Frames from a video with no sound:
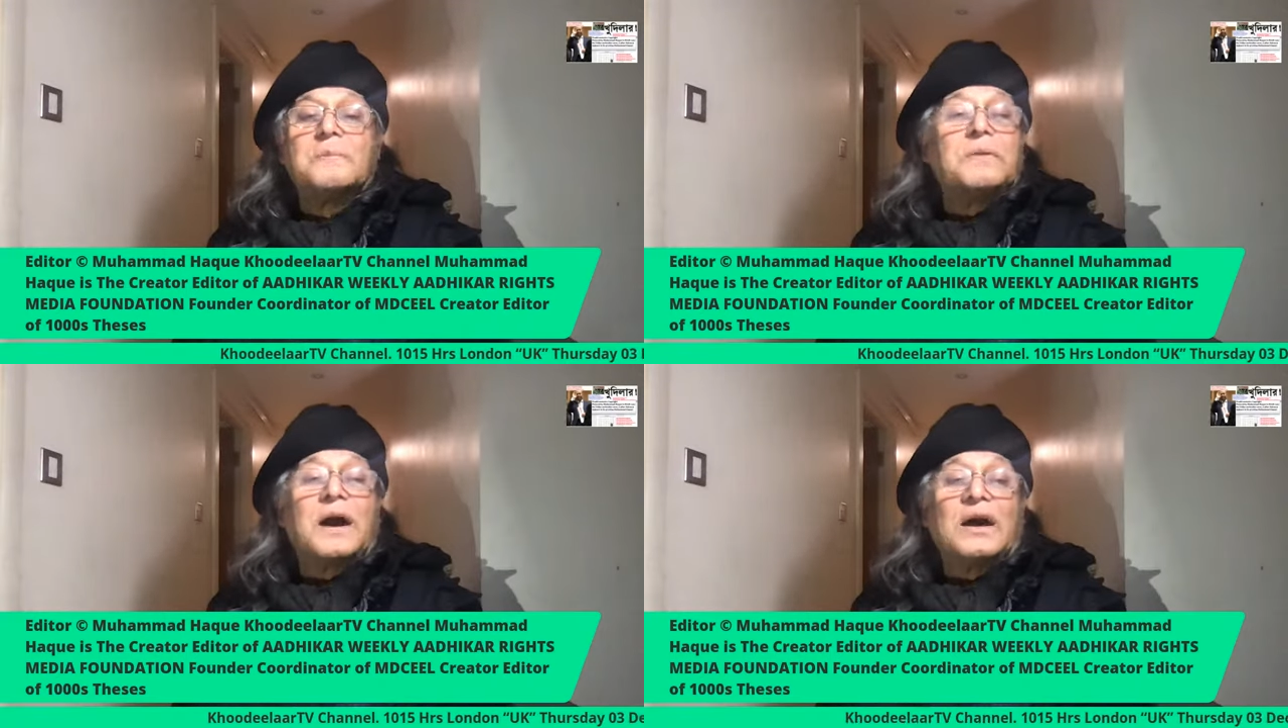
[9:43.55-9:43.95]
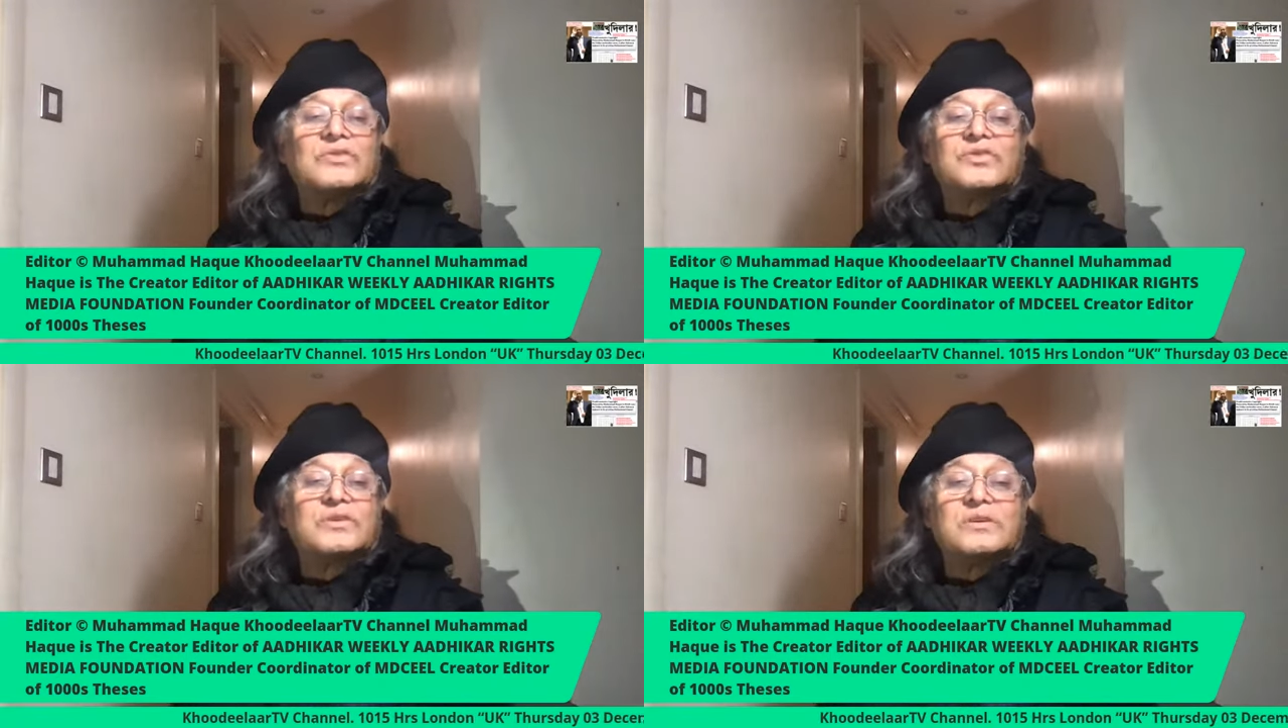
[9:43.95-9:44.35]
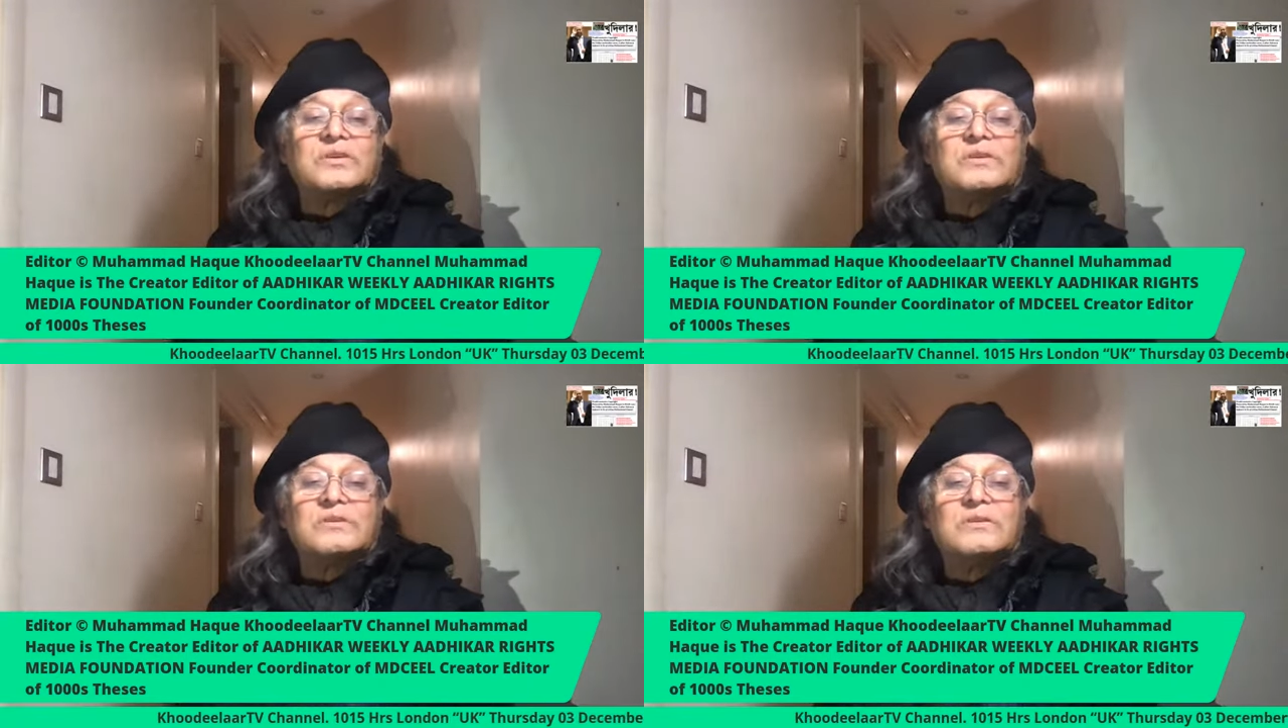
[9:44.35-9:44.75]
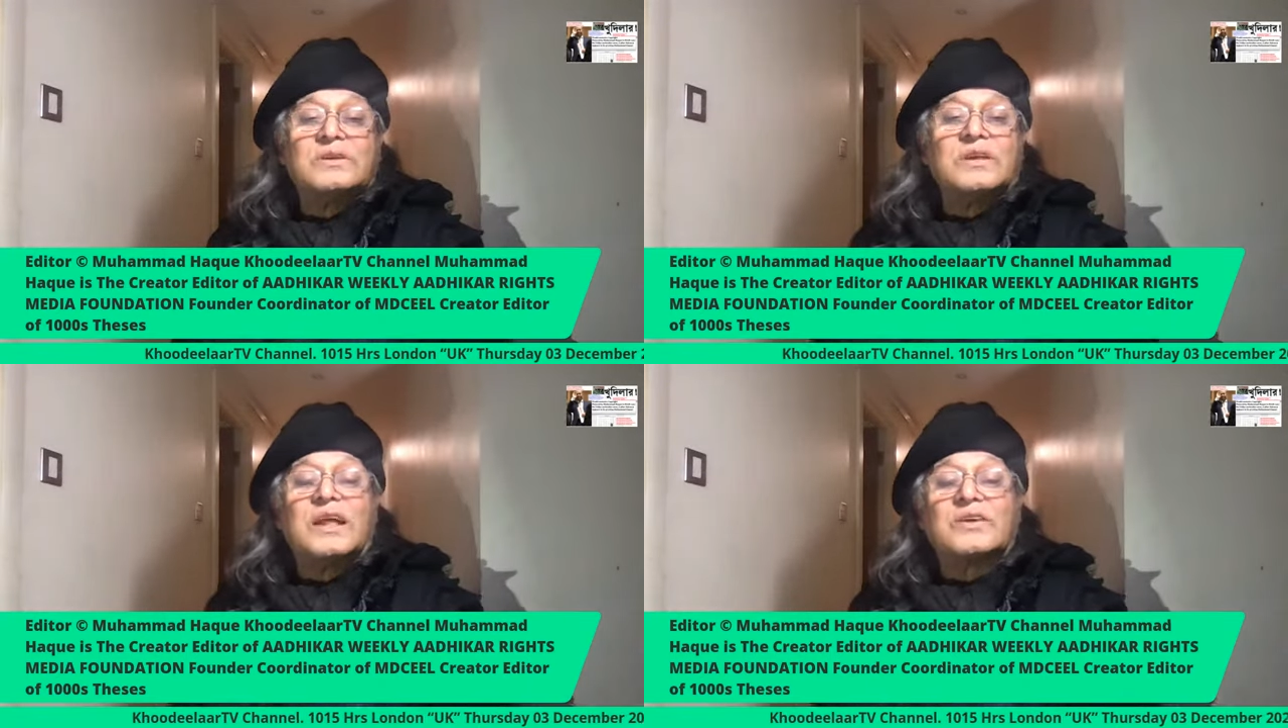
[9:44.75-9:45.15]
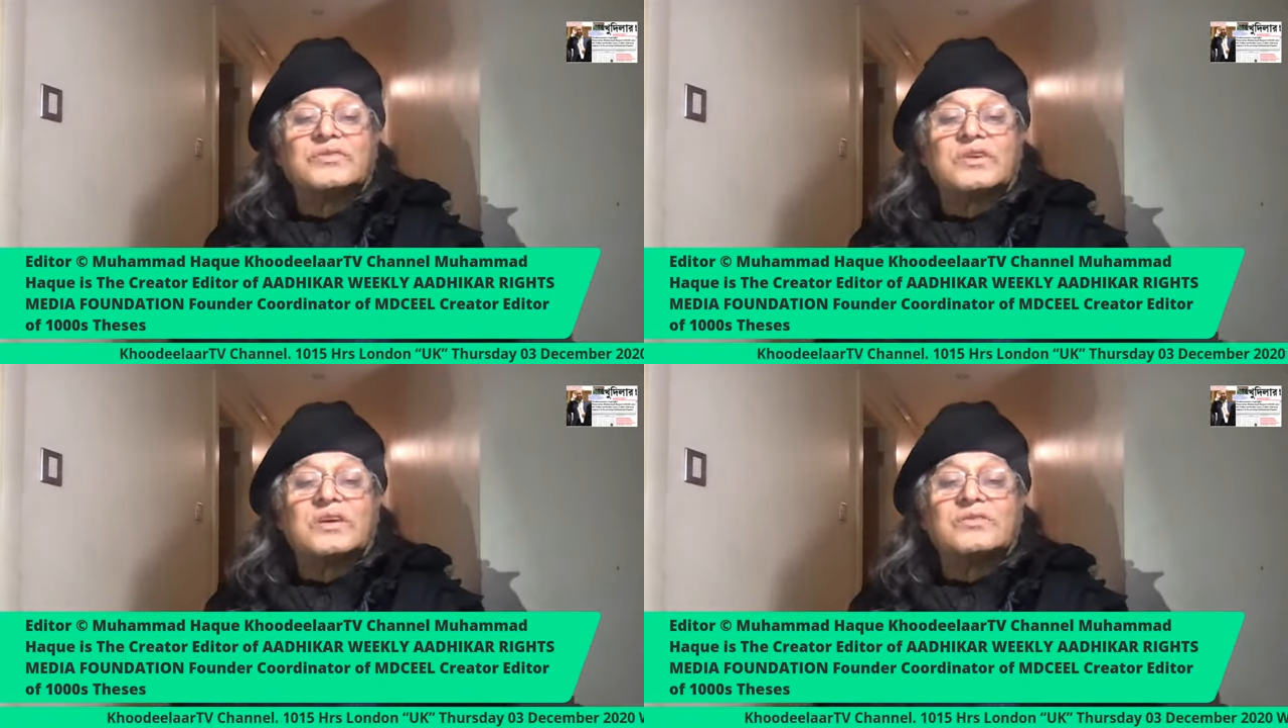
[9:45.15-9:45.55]
passed in the
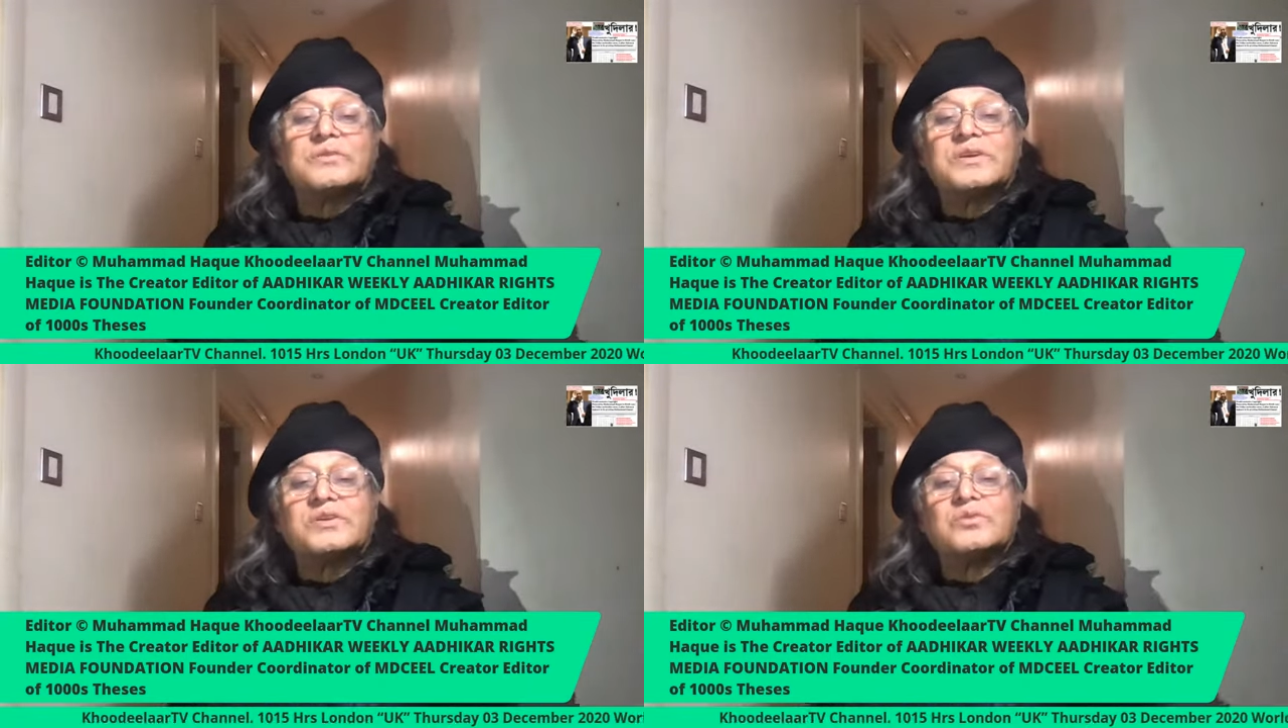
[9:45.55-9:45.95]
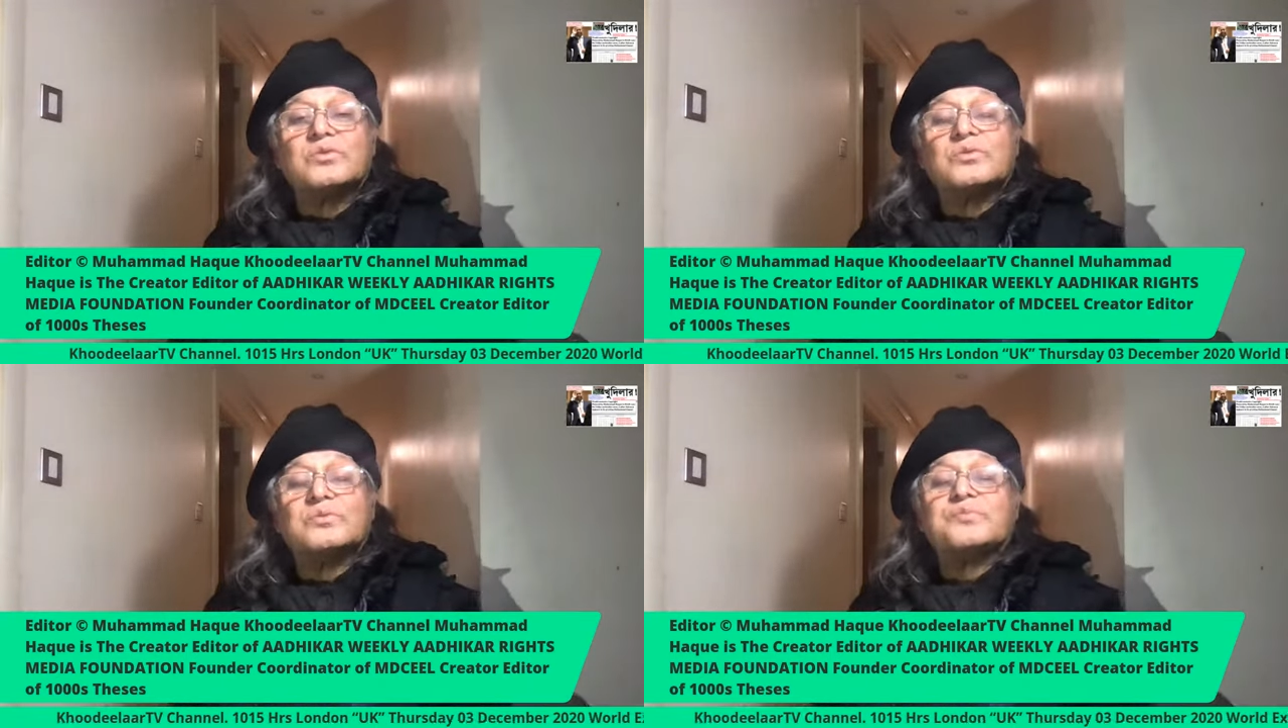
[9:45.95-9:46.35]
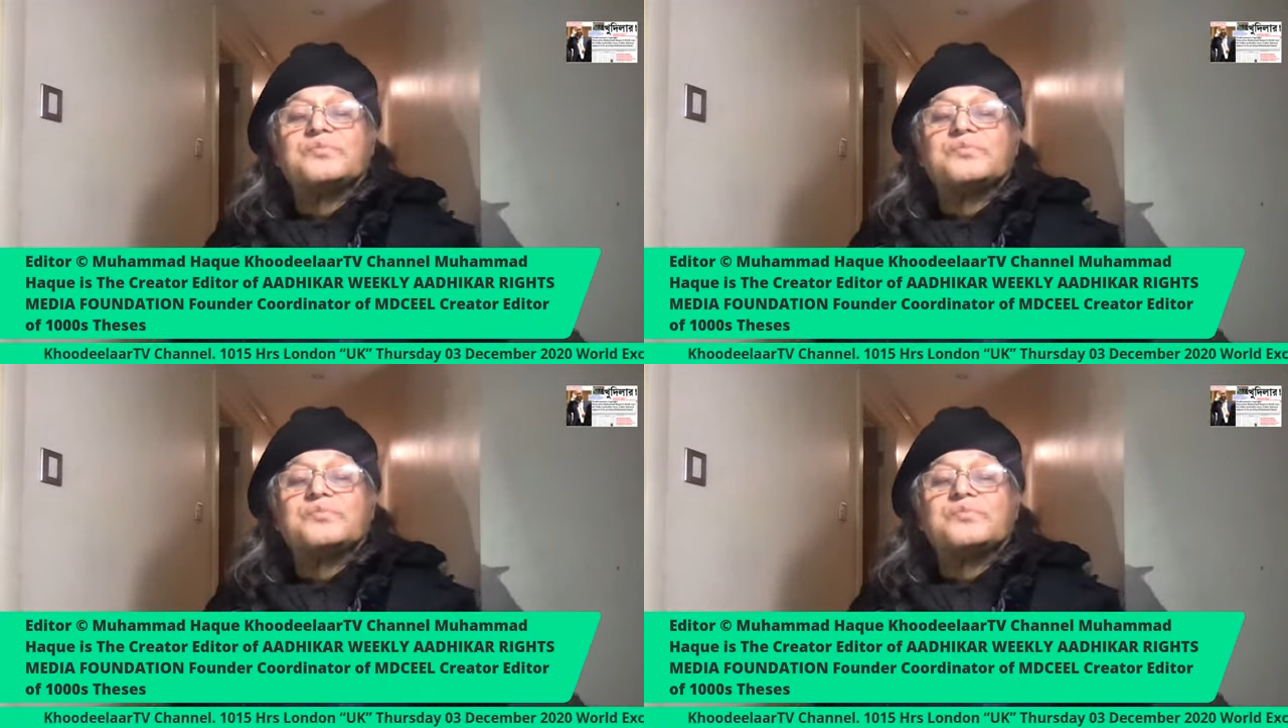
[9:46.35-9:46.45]
next year, 72.